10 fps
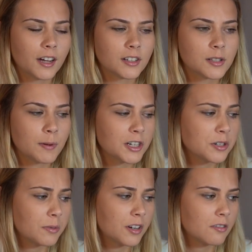
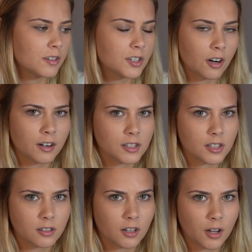especially when you're in direct
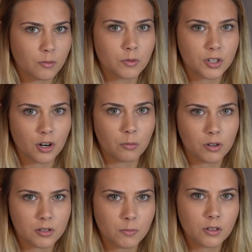sunlight, which I
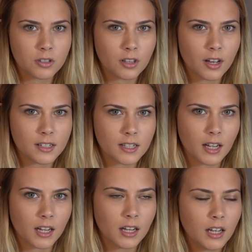was most of that
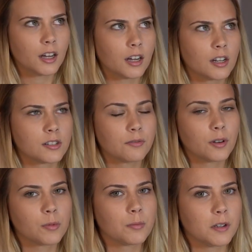day. To
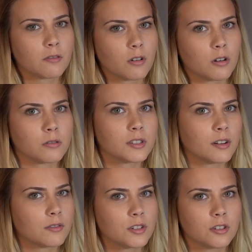film your B-roll,
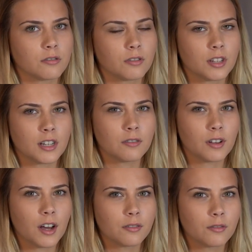definitely do it for the
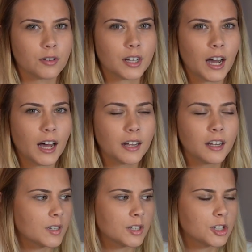EVF if you can.
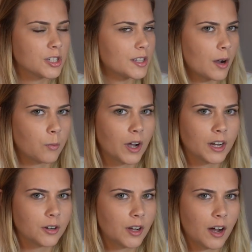It's just that
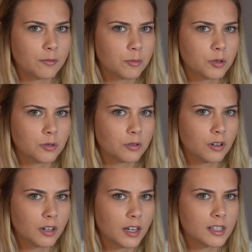way you have
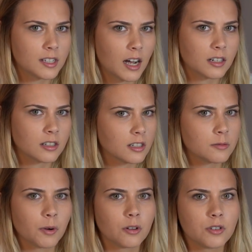more exact
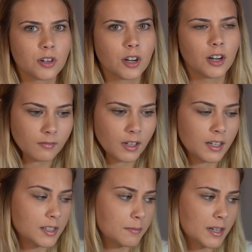exposure.
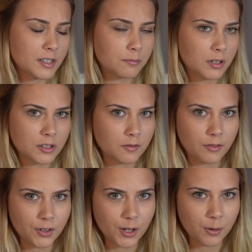That's a massive plus for
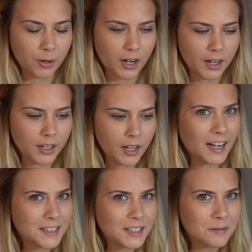video work.
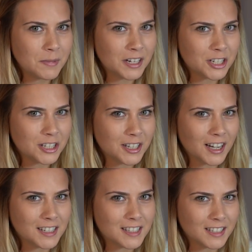I did mention that
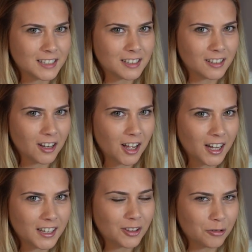I didn't
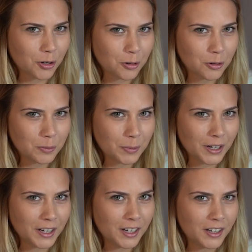like record
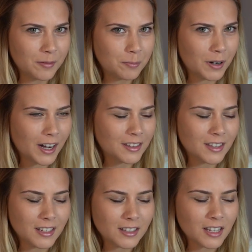button, but I
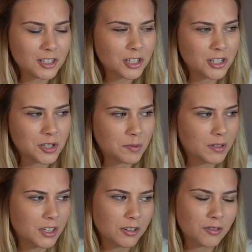think that's just
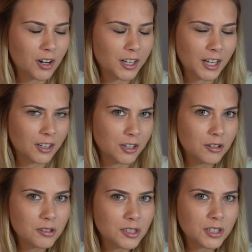something you've got to get
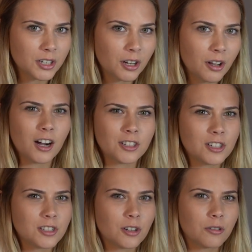used to. I
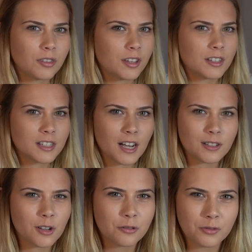just don't think the
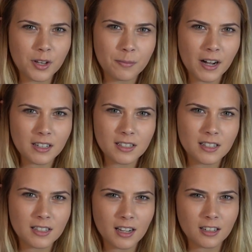tactile feedback is
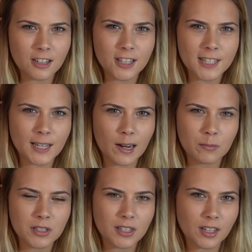exactly the
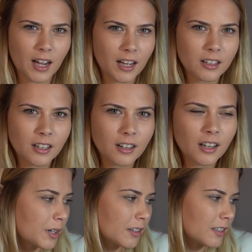same as the Canon,
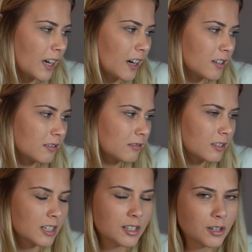but yeah,
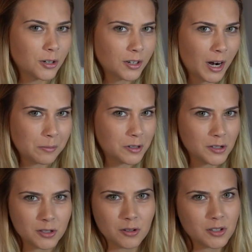it's a new camera,
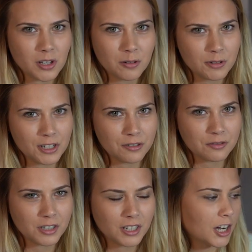so it's going to be
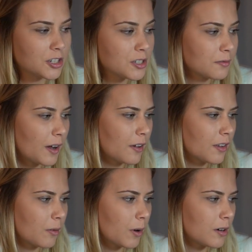different. I just found
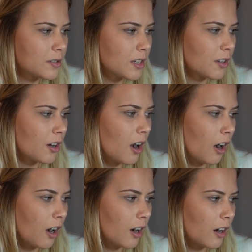that when I was in the
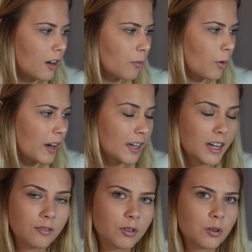car, when I
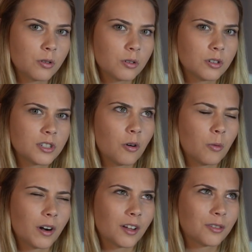hit record, or
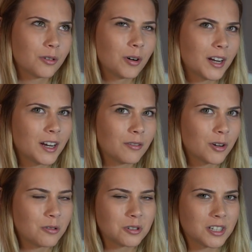when I thought I hit
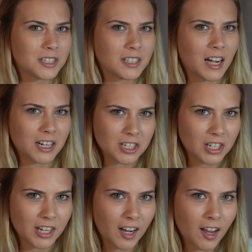record, I didn't
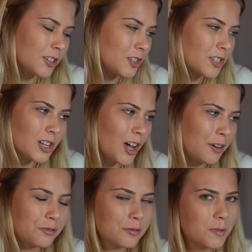actually. You just
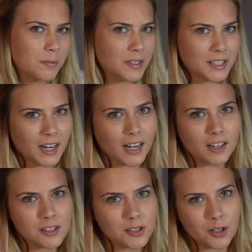learn from your
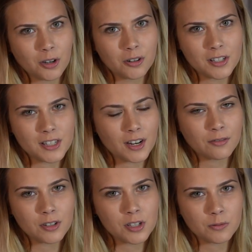mistakes, so it's
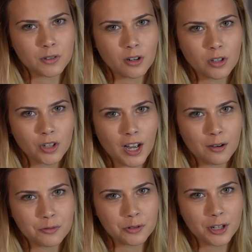definitely something I'll look
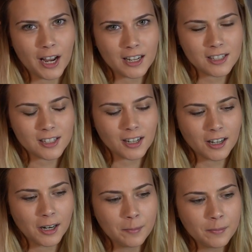out for next
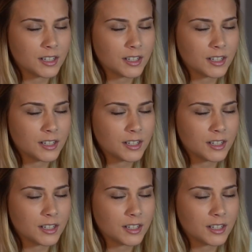time.